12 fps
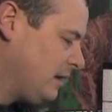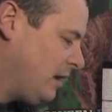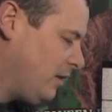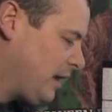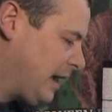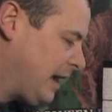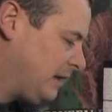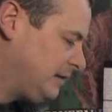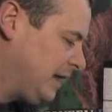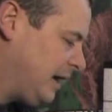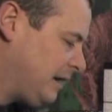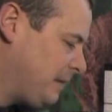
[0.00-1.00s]
Okay, I'll
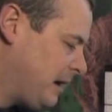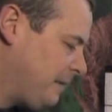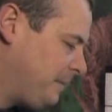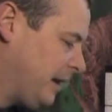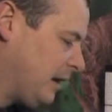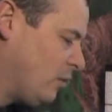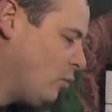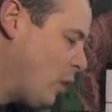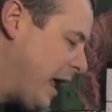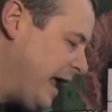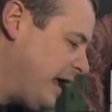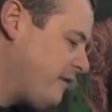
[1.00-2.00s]
take them up and
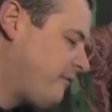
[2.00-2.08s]
away